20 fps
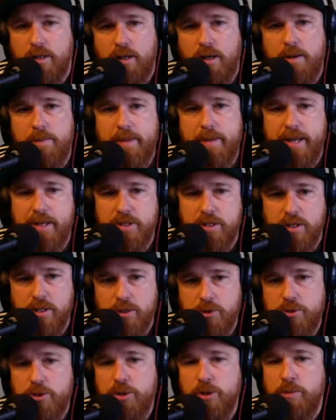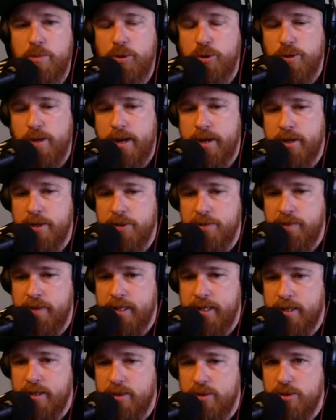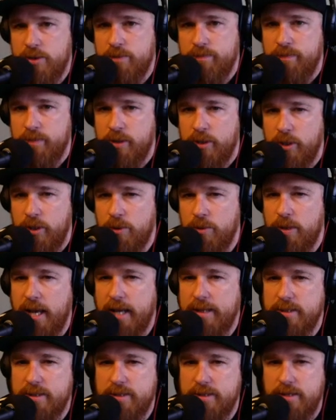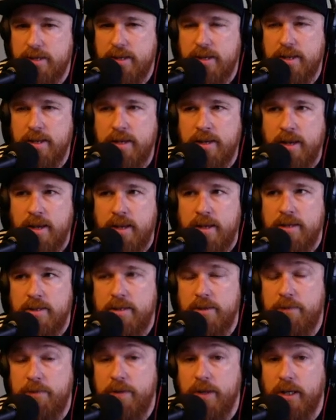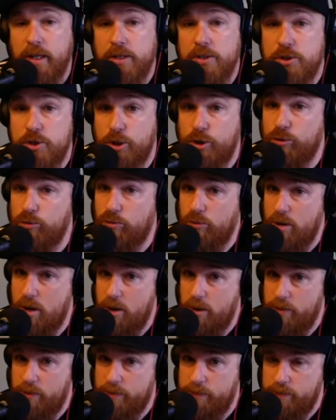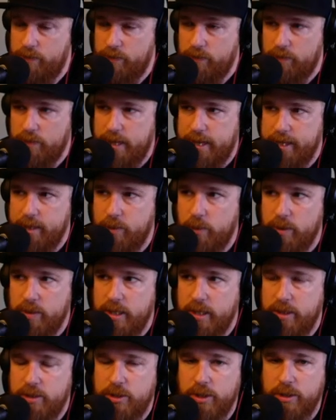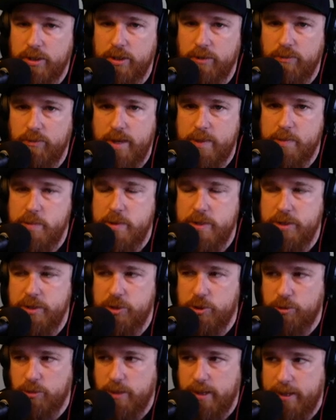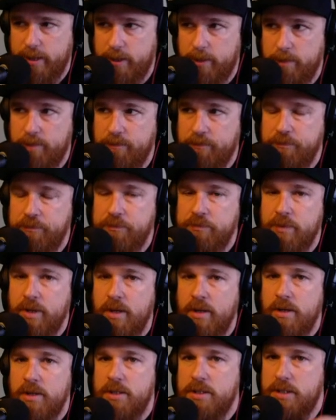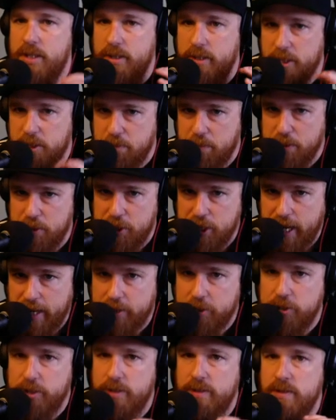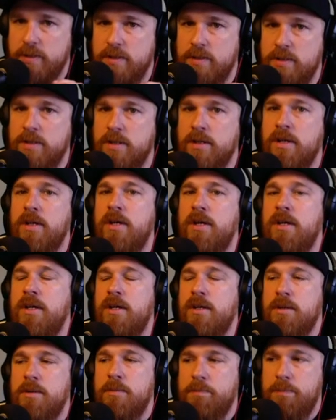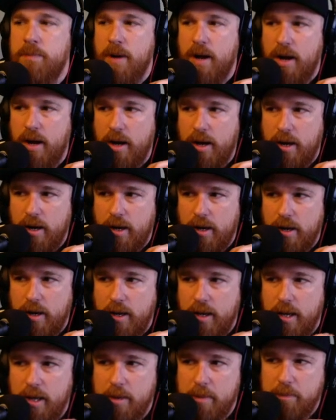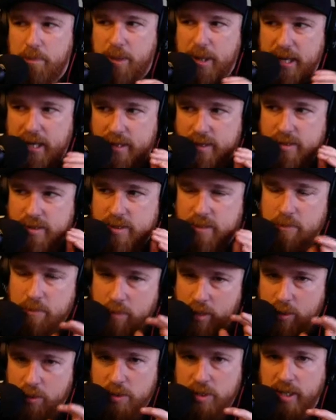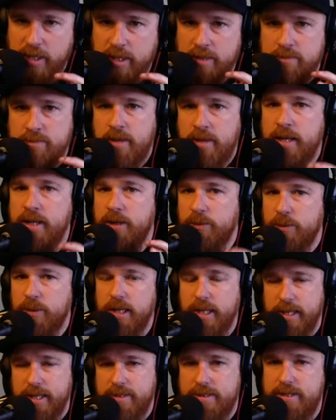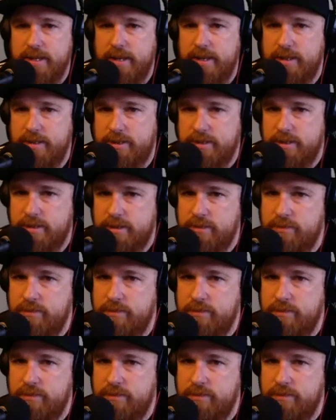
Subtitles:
amazing YouTube creators' videos, you got to see the Villains Grove, right? Where they took the Redwood Trail, did these projections, put in some music and made it really intense.